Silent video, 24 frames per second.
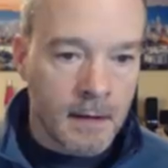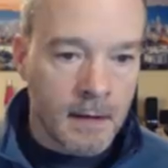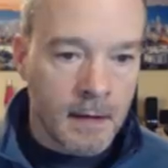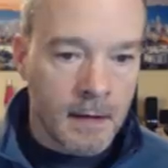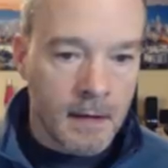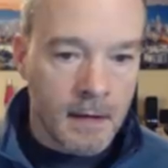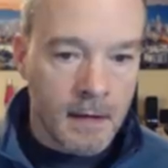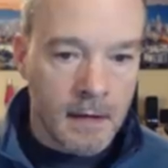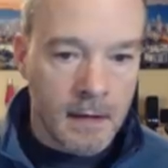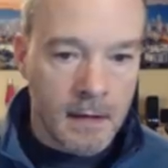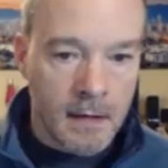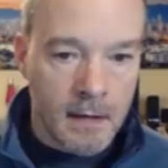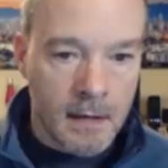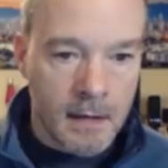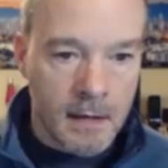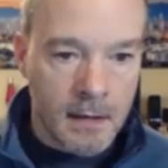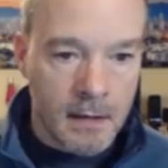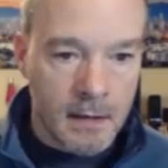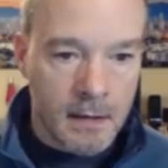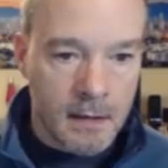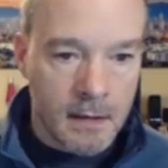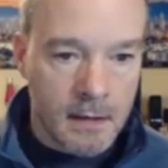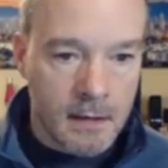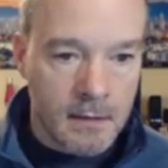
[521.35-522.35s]

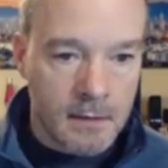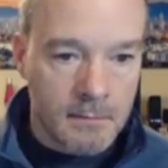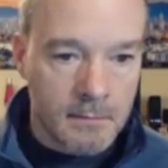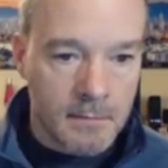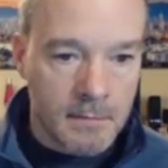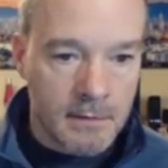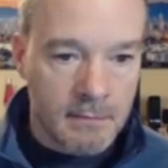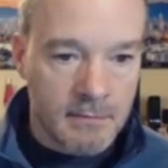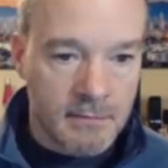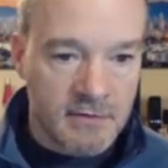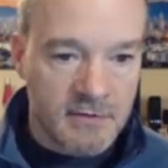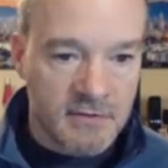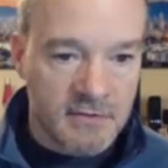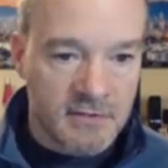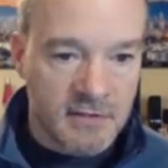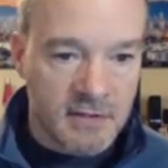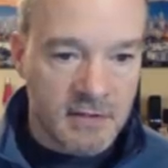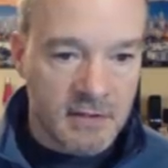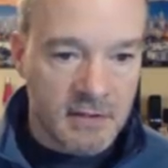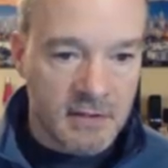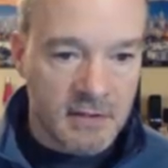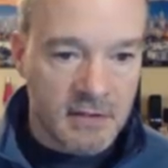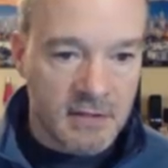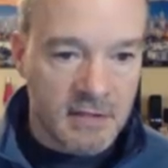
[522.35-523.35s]
Uh, maybe just
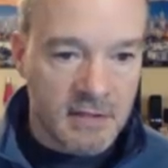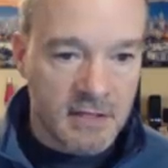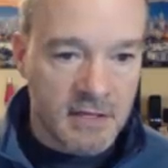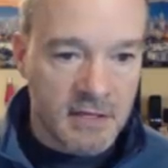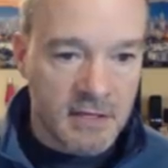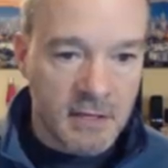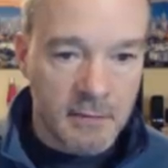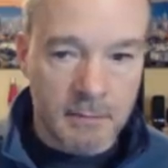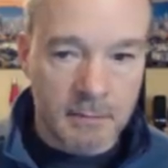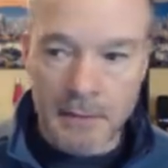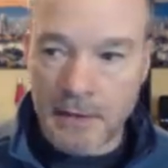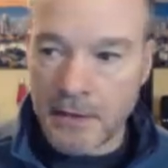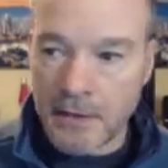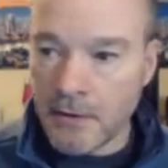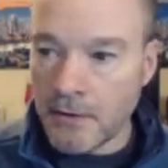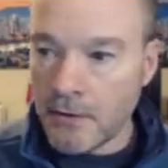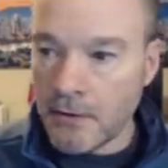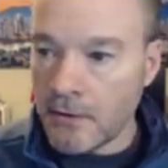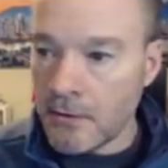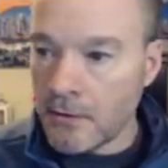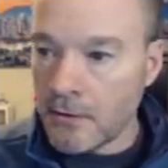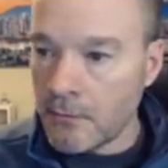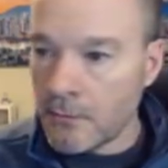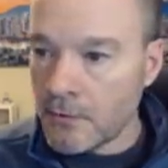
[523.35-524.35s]
a little
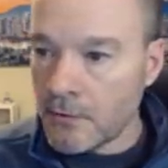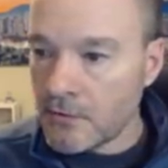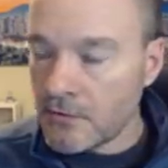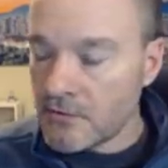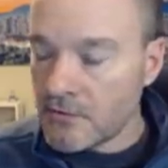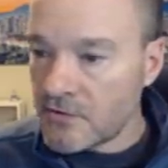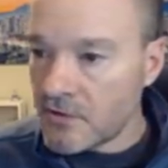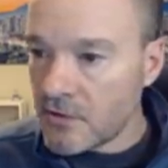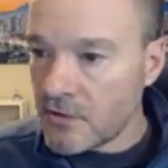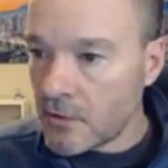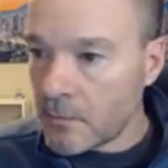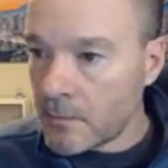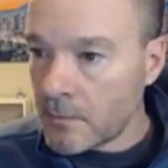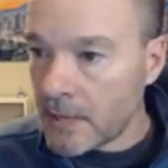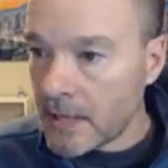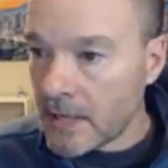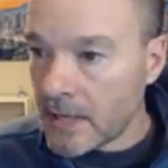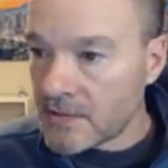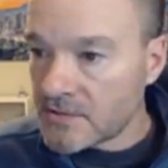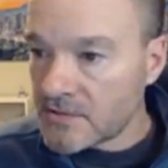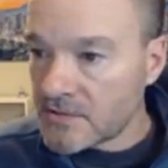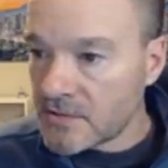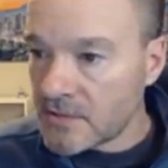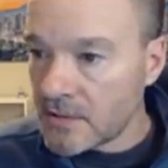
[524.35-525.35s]
bigger. Reduce the
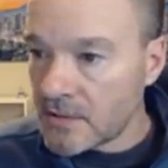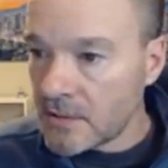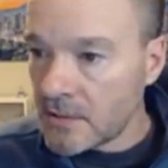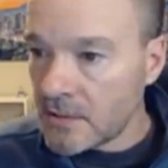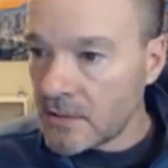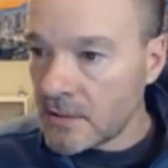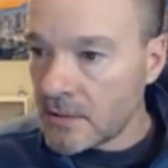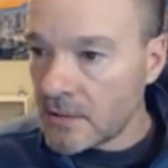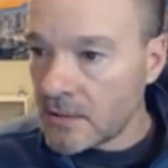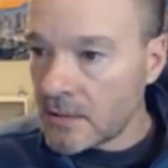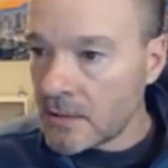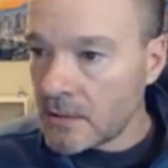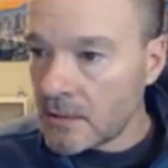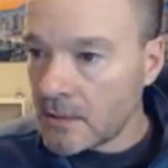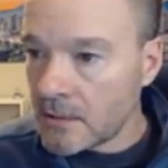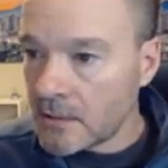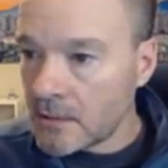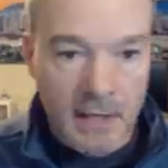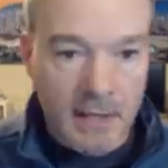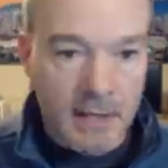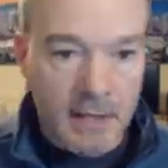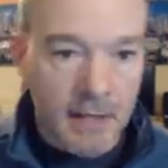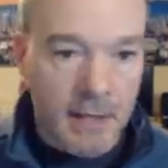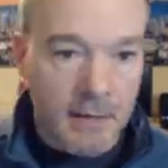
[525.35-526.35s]
opacity,
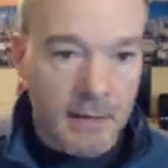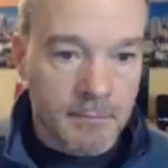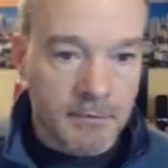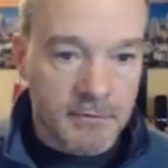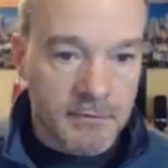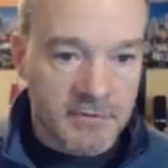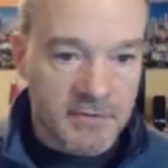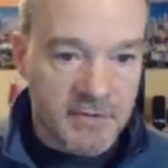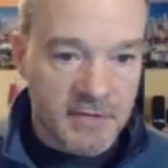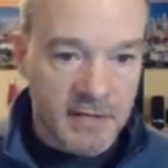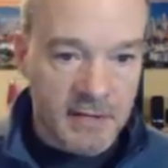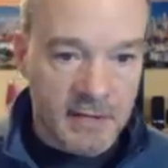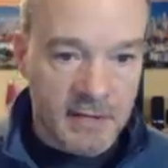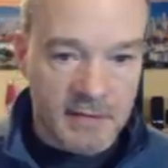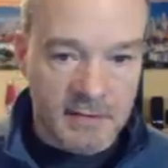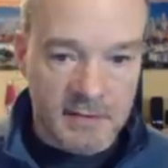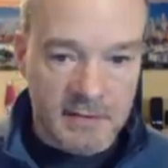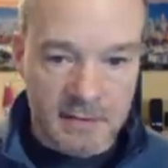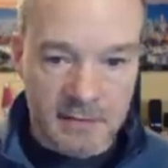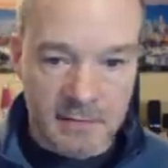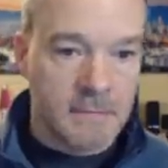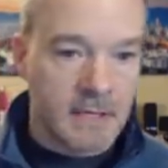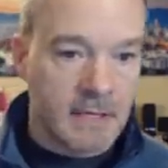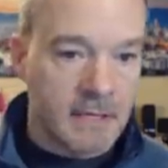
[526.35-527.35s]
eighty-eight
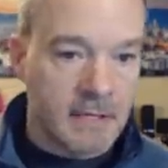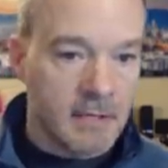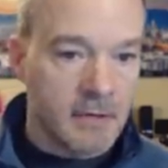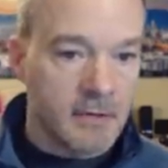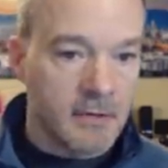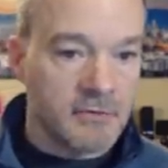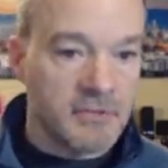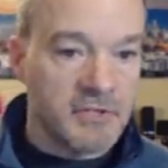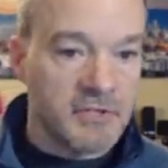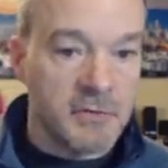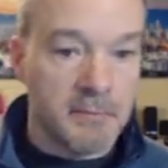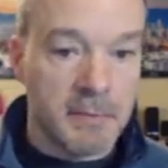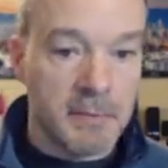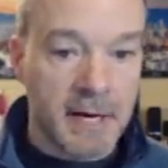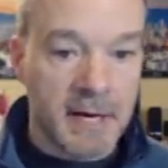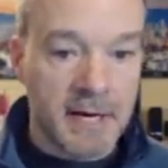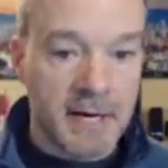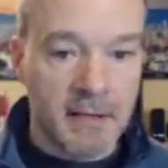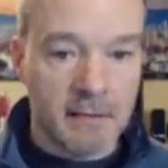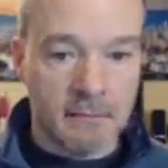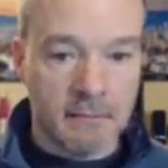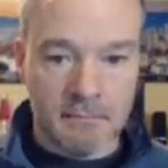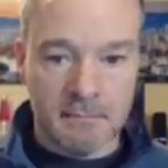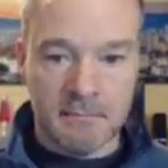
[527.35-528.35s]
percent. I don't know, do you
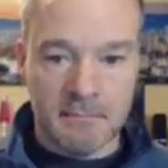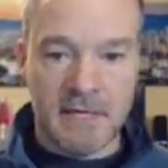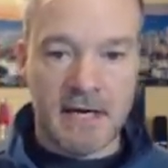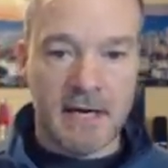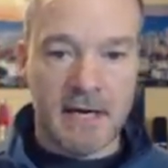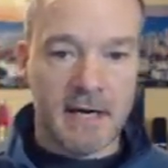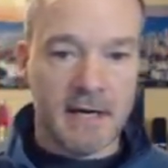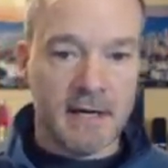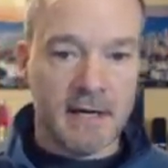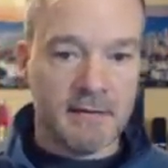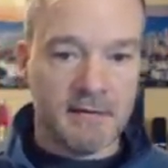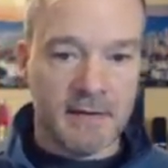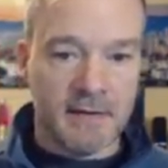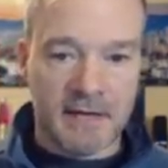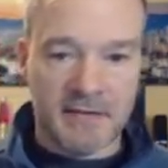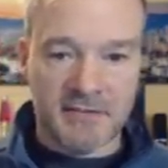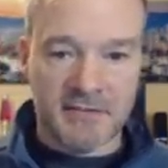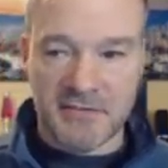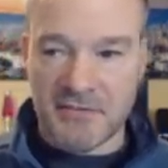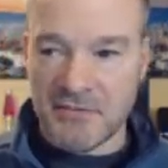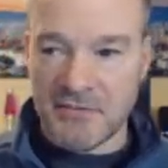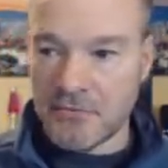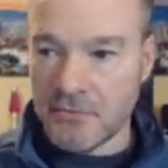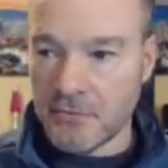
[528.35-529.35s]
buy it? Yeah, I, I
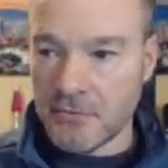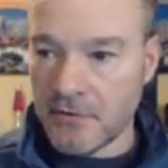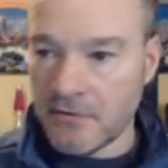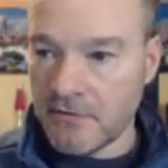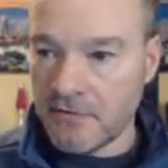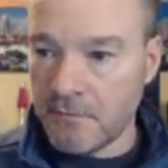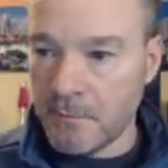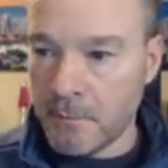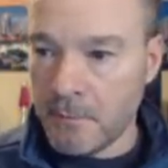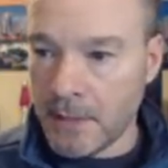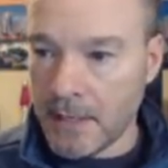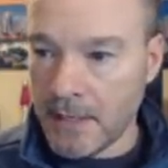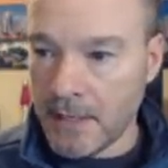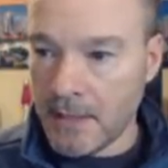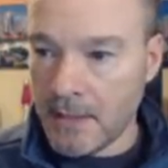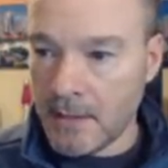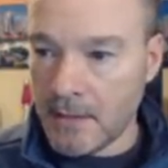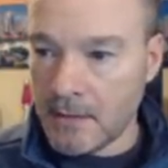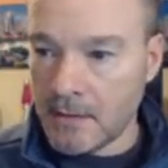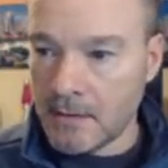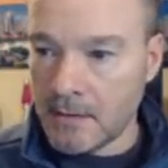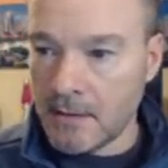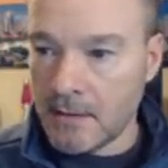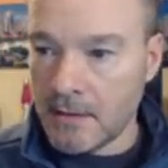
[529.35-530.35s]
sort of buy
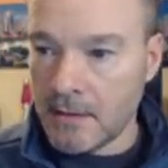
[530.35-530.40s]
it.